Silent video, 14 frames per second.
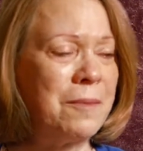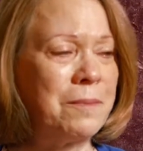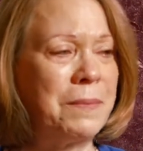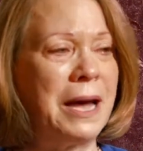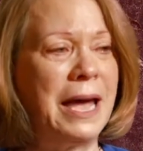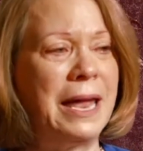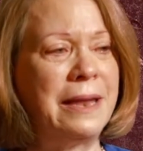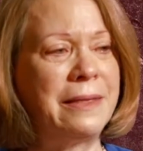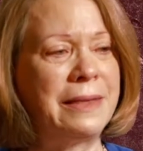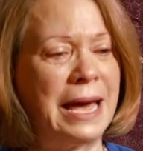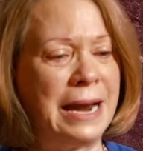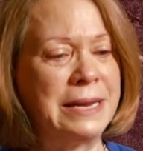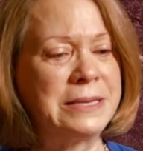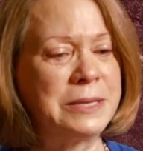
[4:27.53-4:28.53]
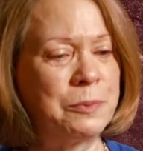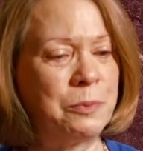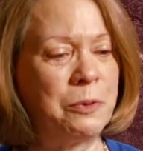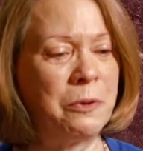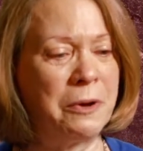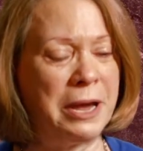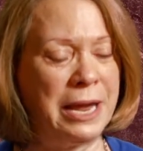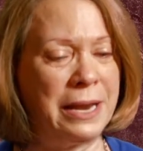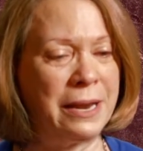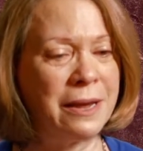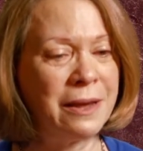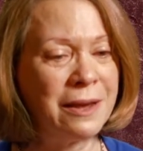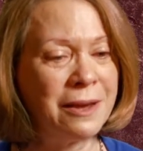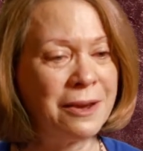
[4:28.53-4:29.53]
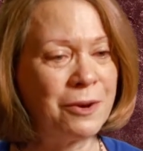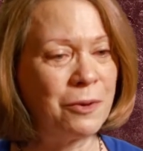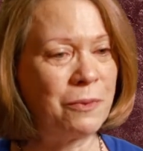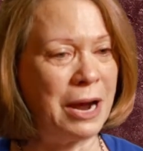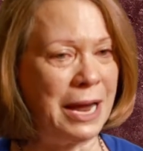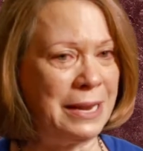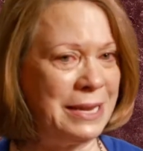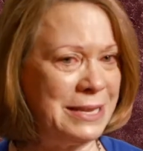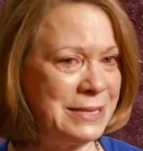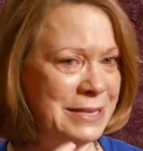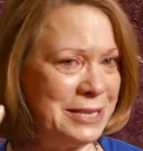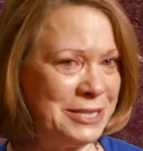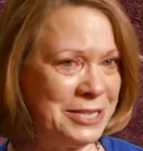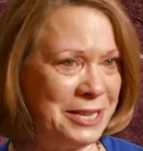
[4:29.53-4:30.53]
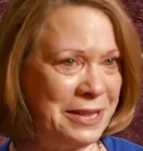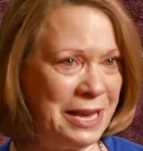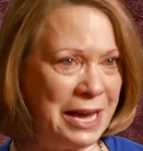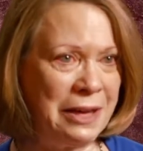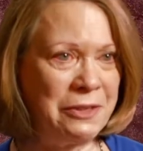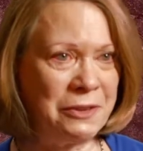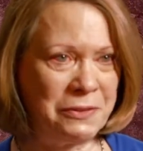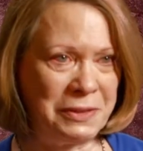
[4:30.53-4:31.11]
But that is the point where I listened to the other